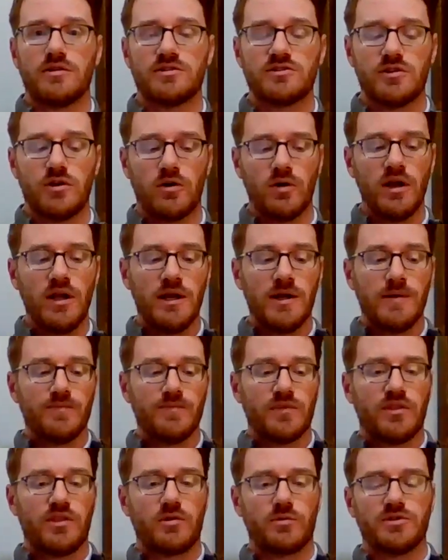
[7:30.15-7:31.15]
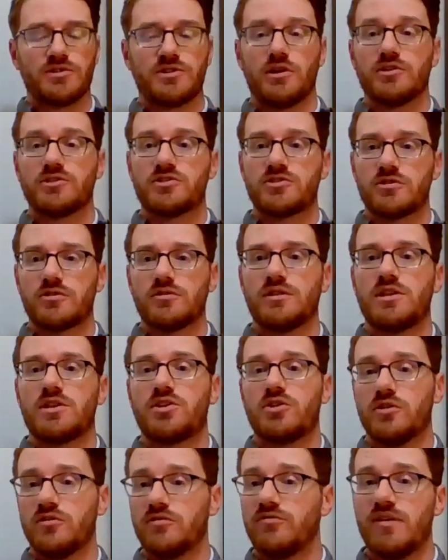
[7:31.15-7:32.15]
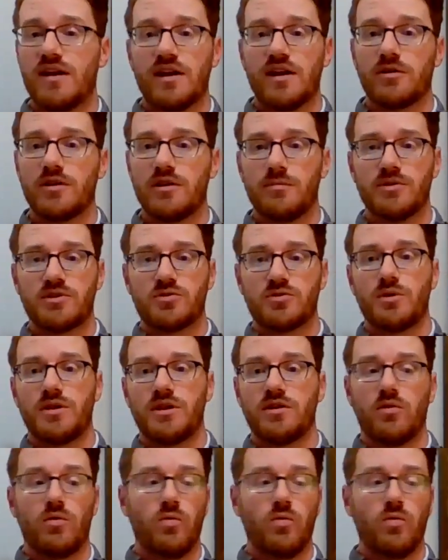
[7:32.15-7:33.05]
So the results certainly could vary between